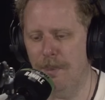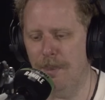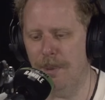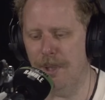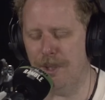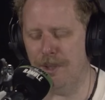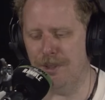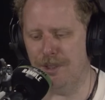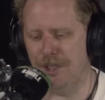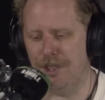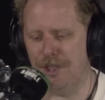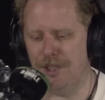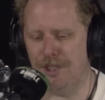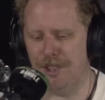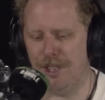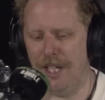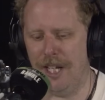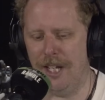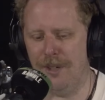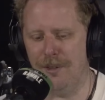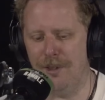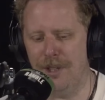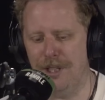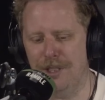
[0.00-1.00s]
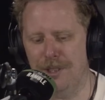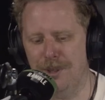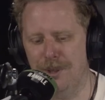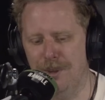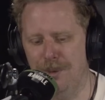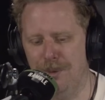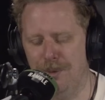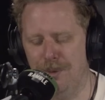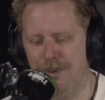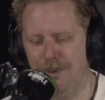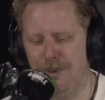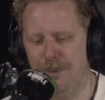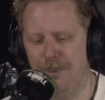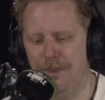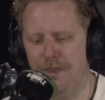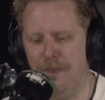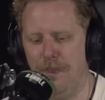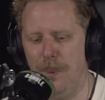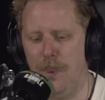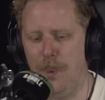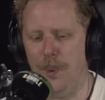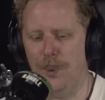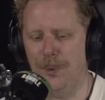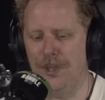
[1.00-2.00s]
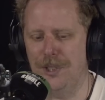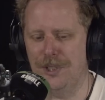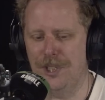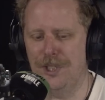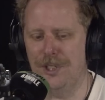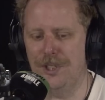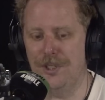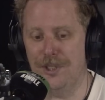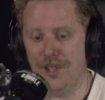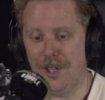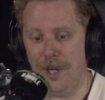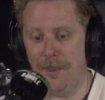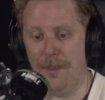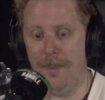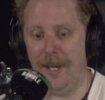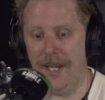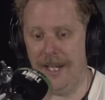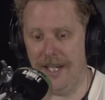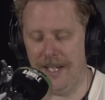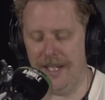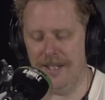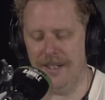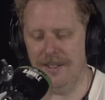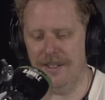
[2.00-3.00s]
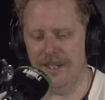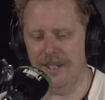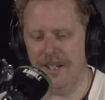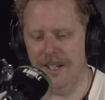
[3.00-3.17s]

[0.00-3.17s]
because a series of poor decisions are made,